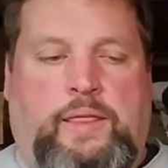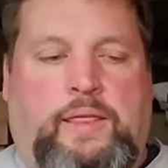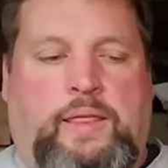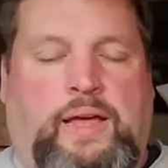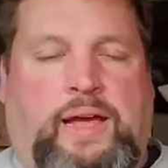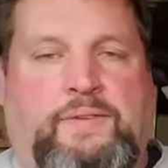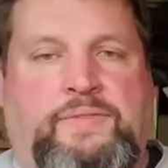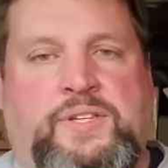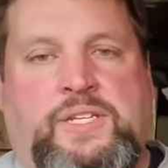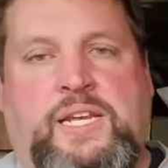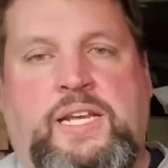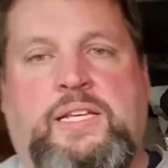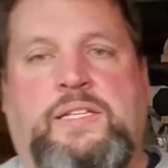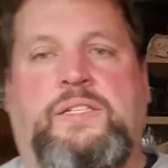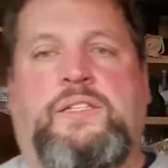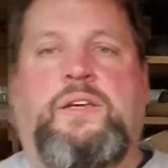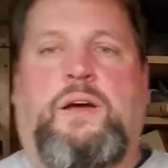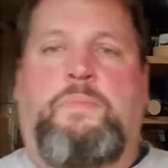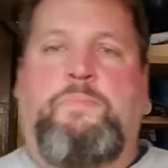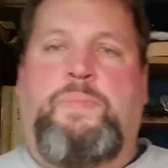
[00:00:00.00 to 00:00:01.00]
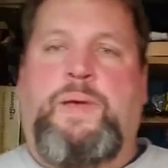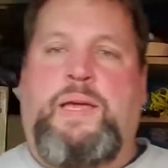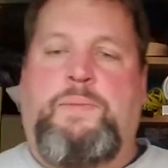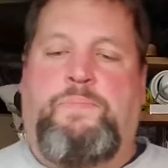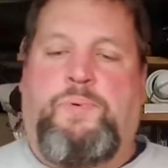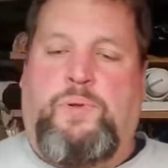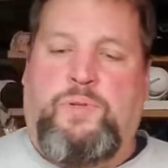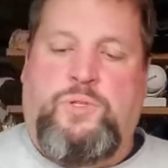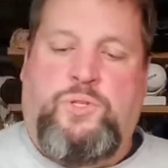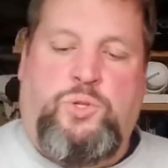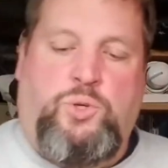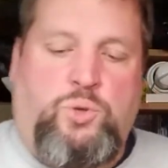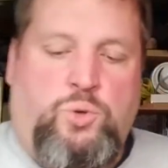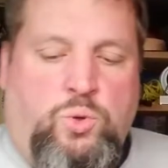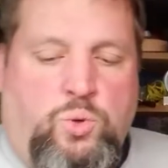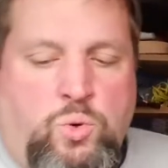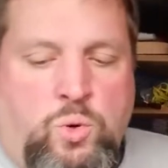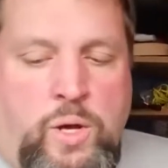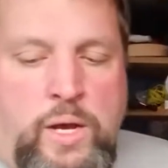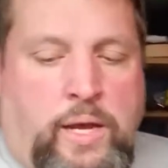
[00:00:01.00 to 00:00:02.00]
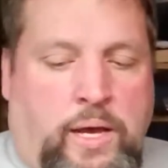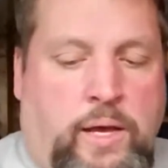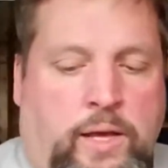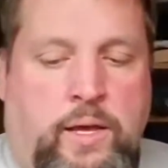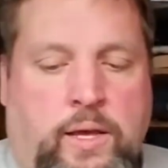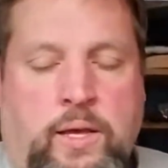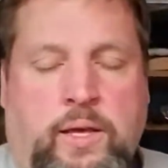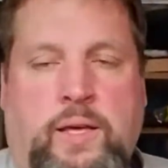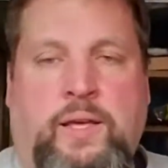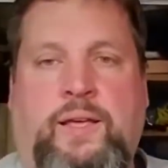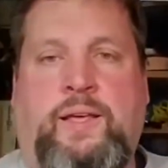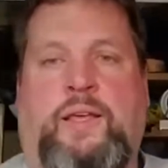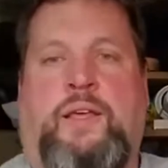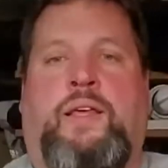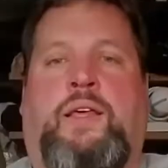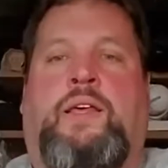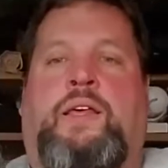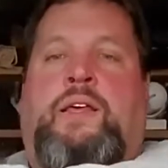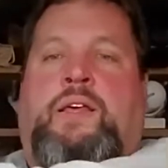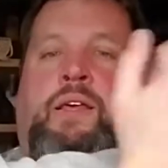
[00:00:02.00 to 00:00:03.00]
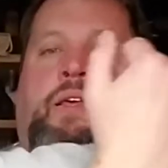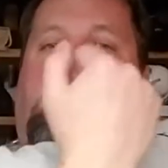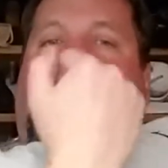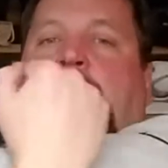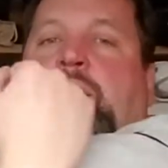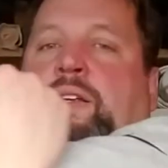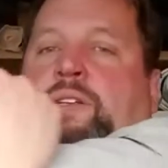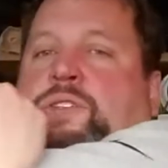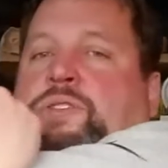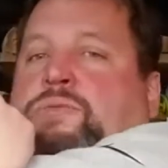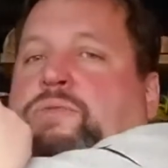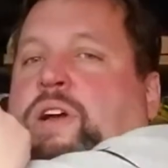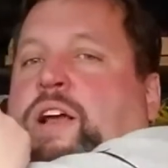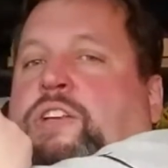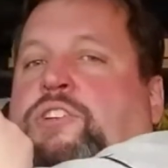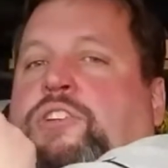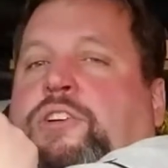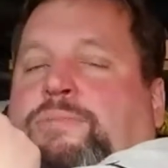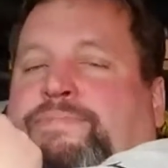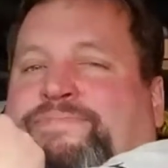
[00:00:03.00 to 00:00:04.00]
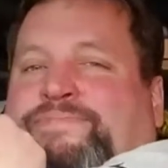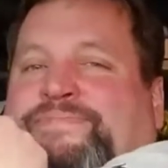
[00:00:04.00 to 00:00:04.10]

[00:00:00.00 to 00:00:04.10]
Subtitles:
I've seen some people do this stretch.